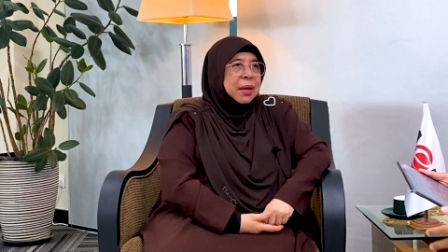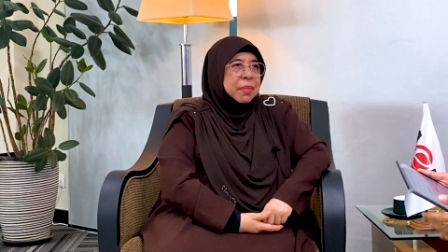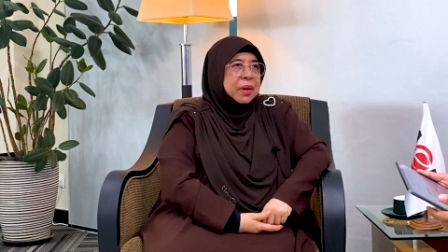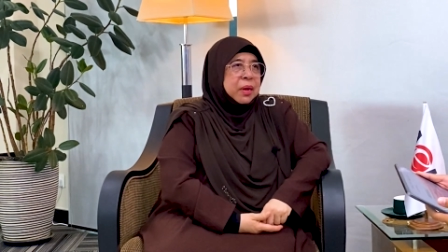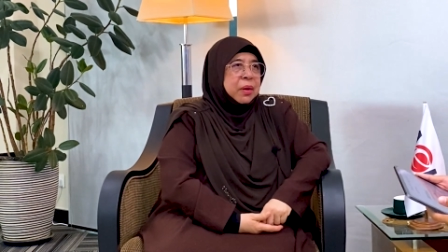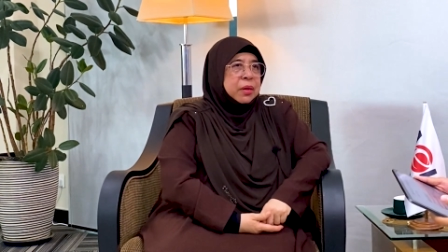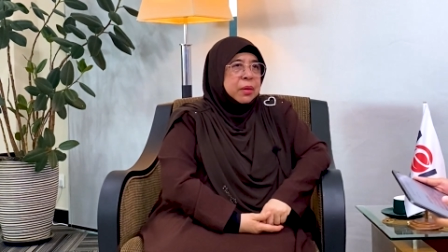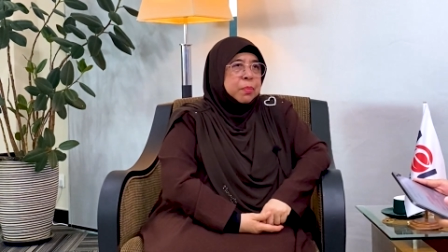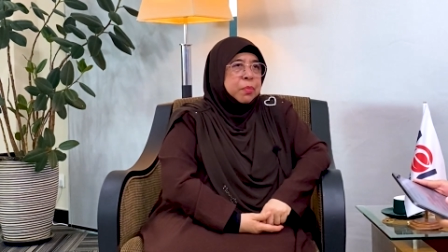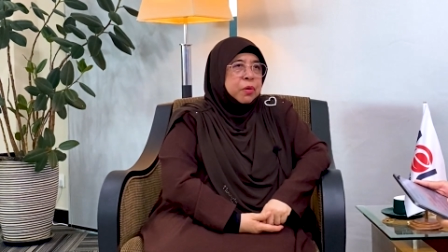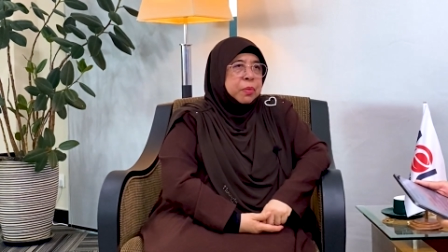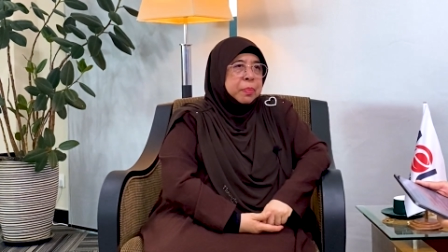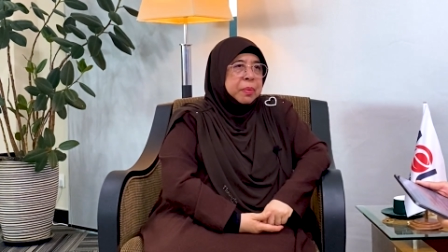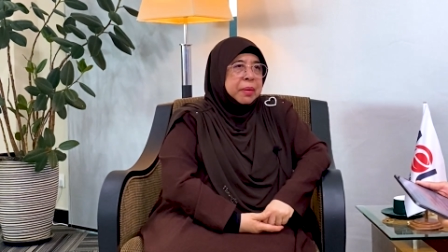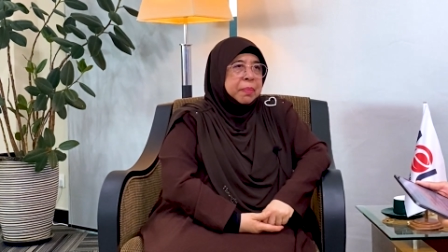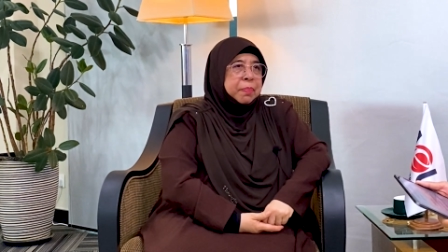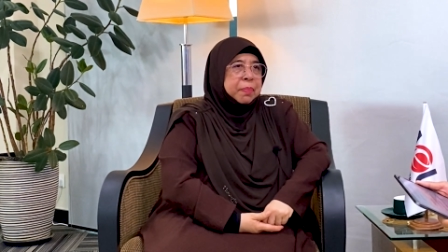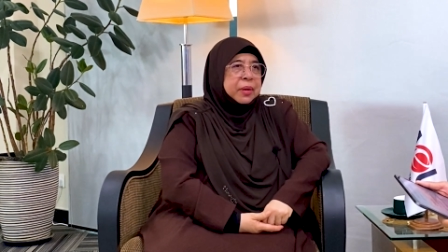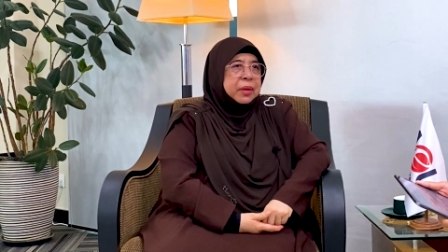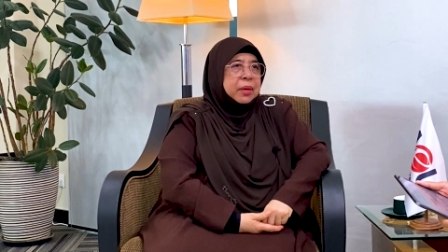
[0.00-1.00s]
Because most
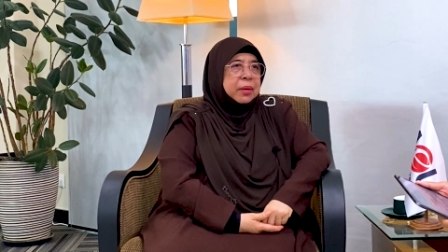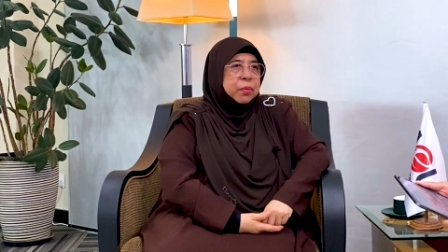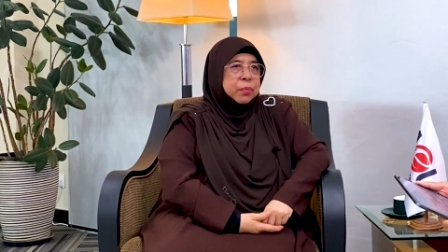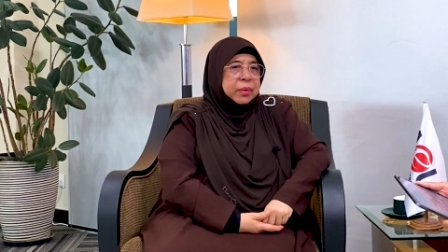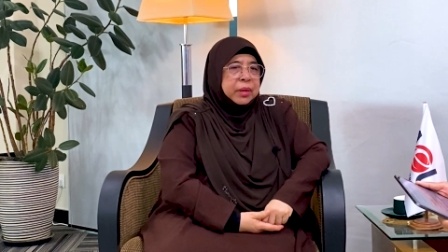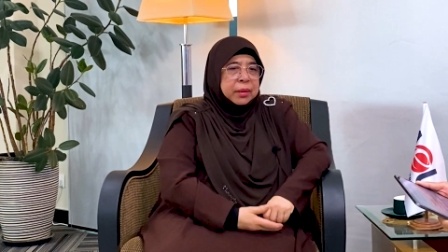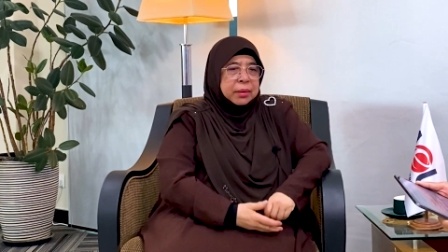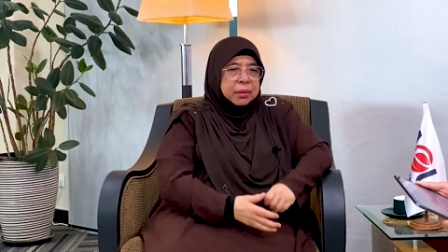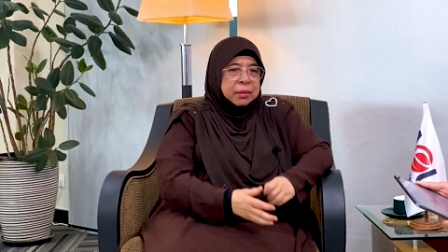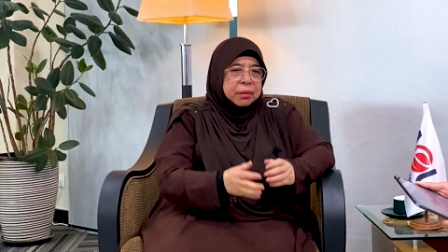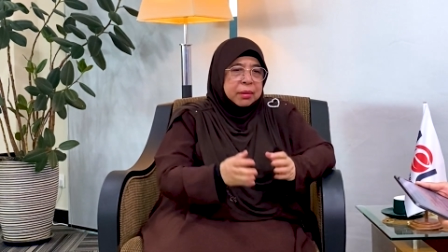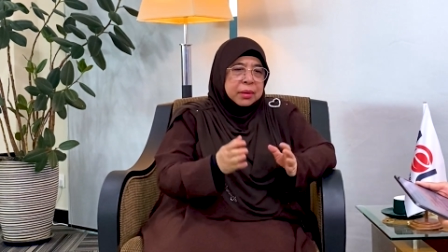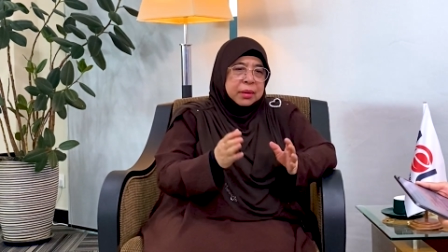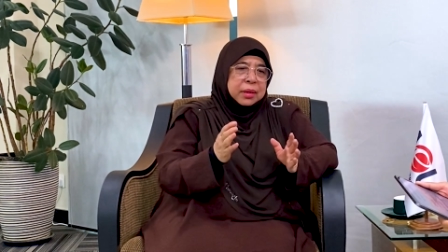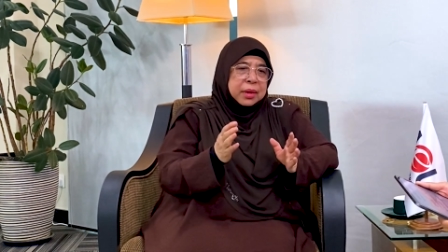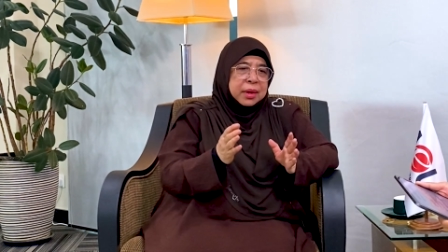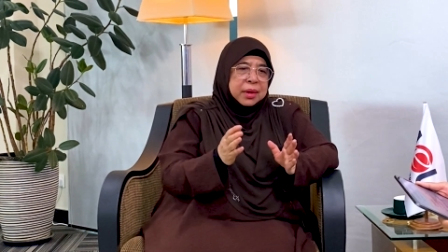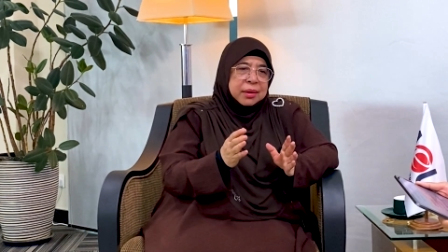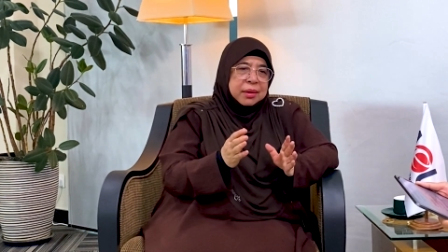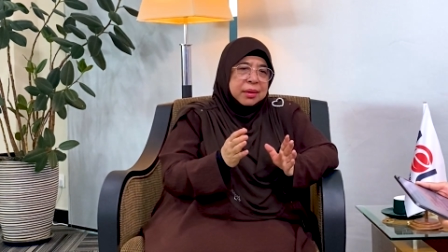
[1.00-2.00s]
people will
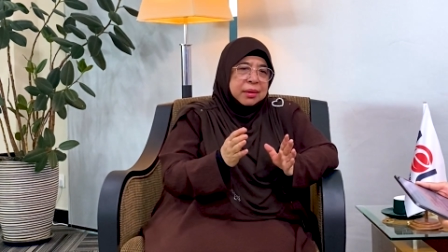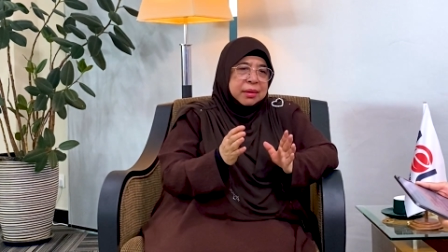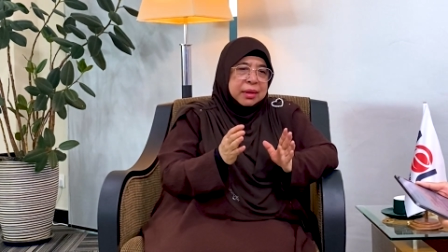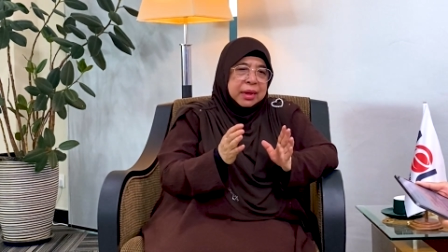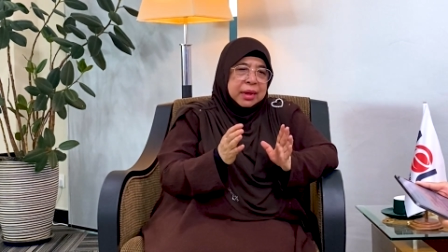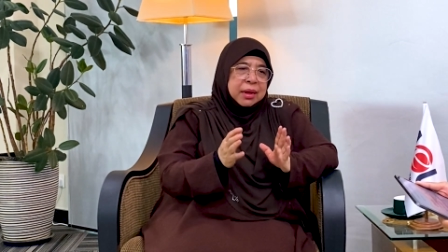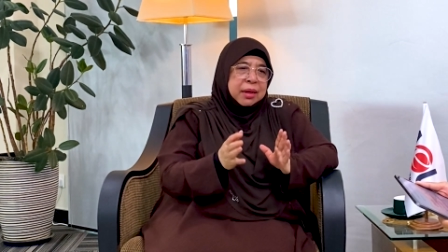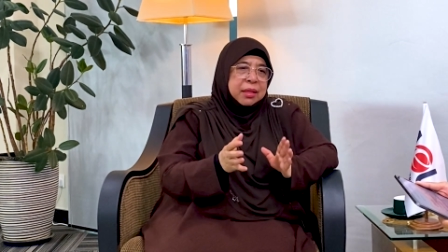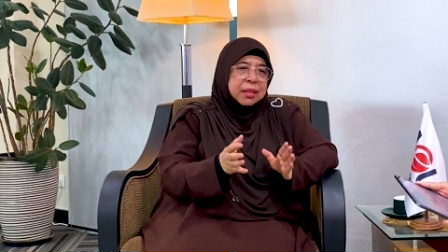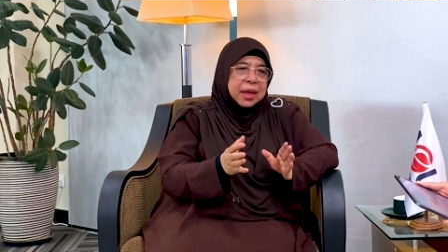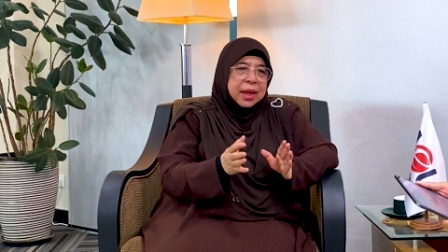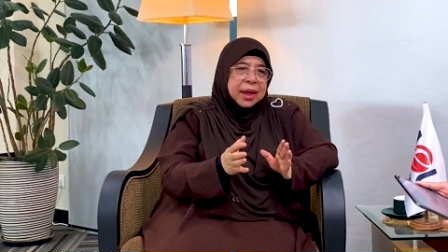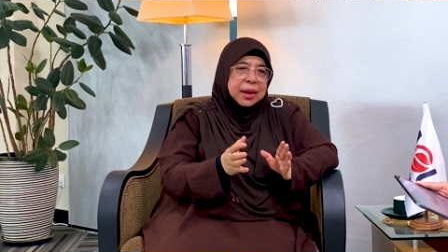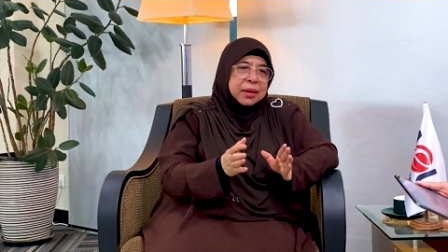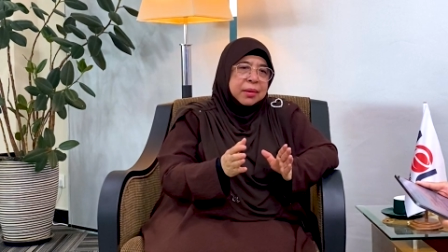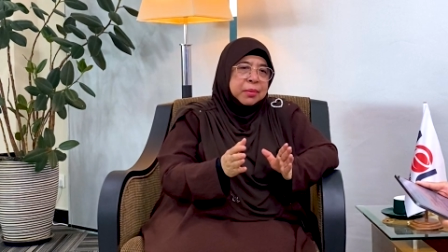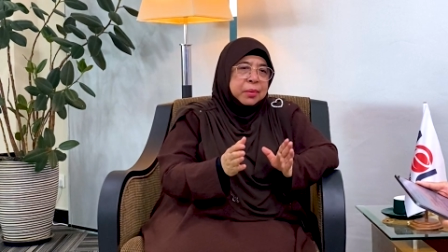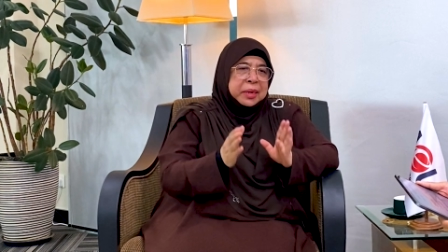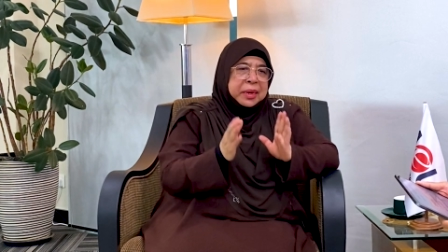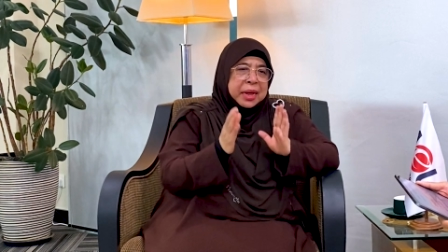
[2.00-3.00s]
say that
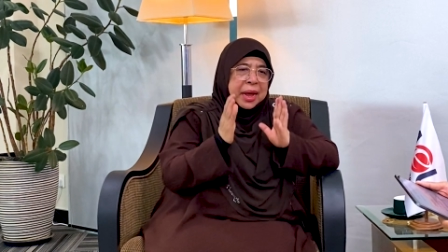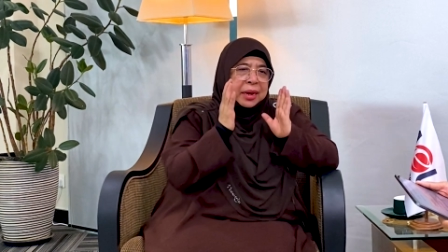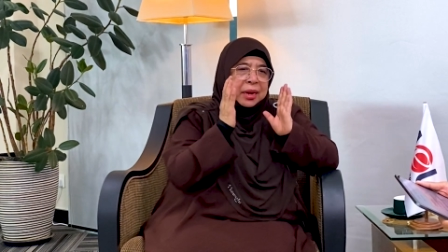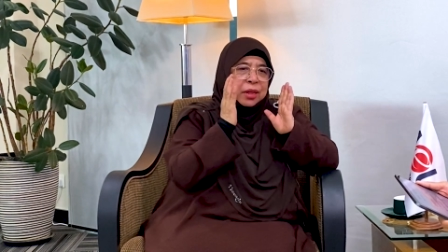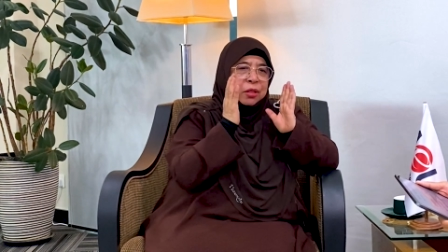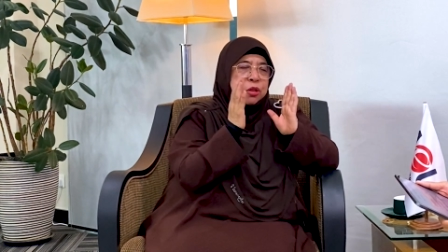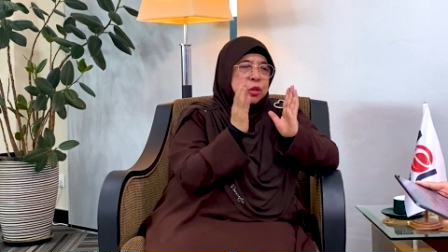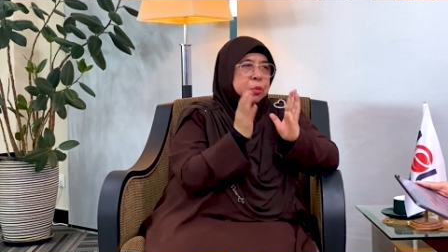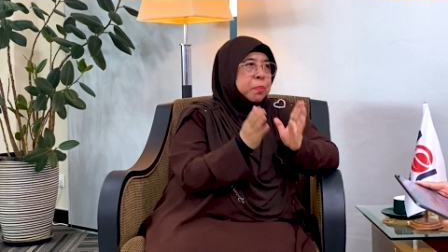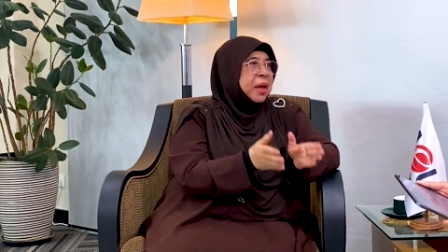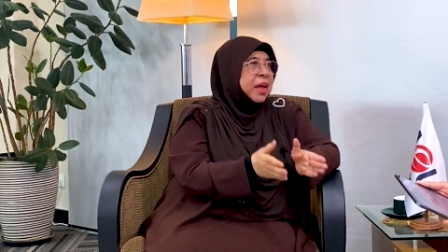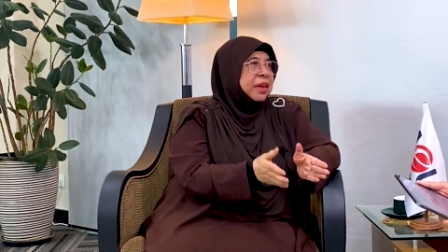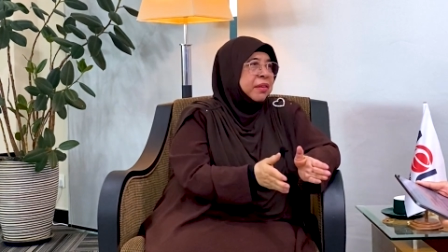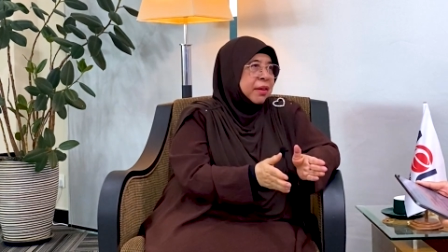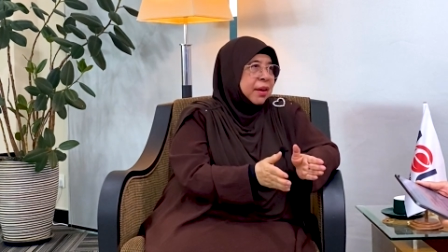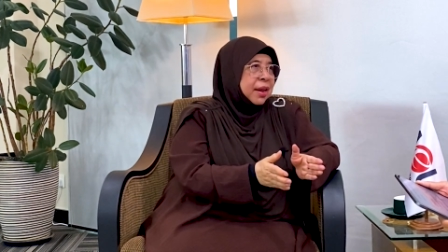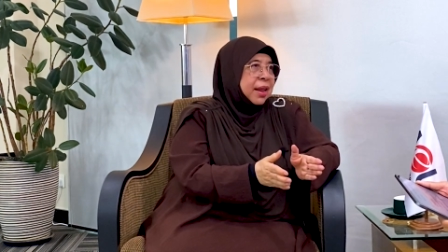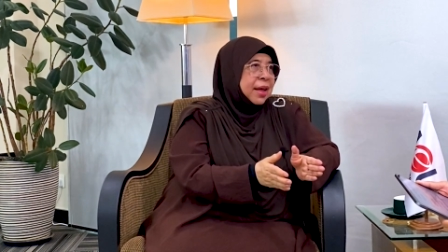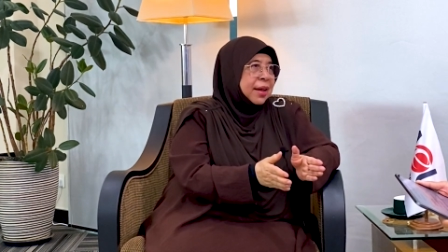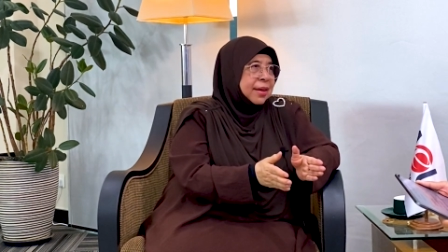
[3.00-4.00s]
I need to
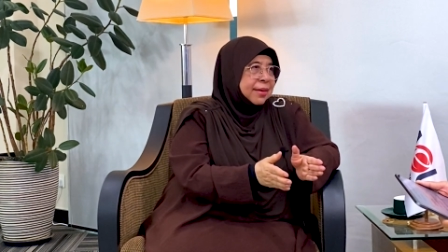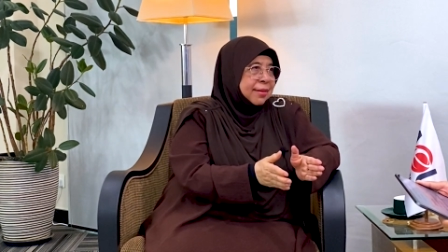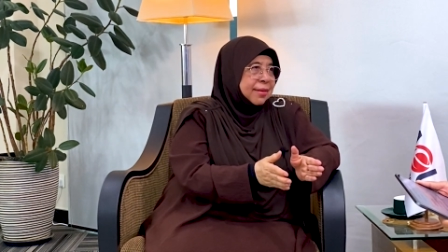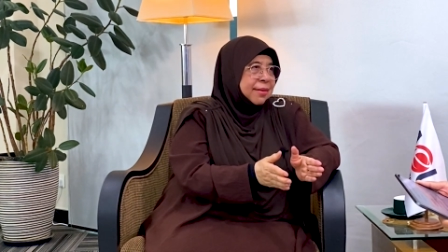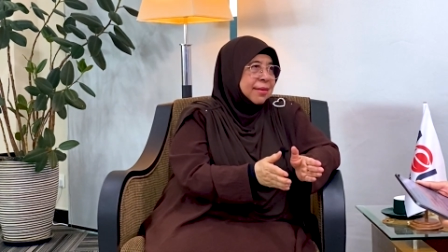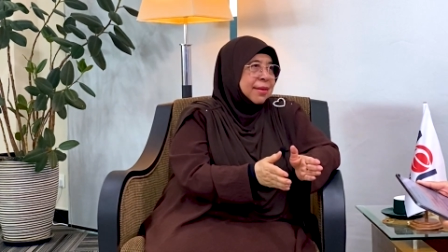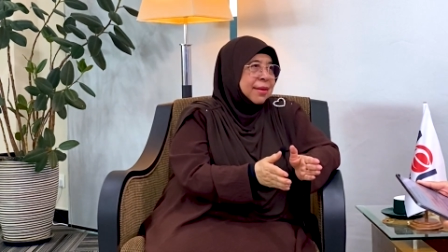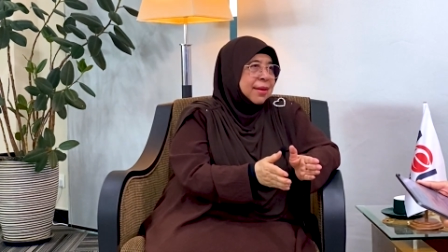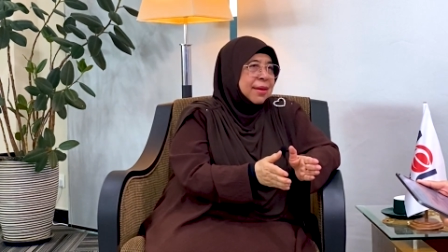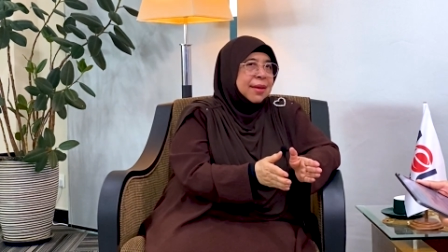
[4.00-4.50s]
specialize.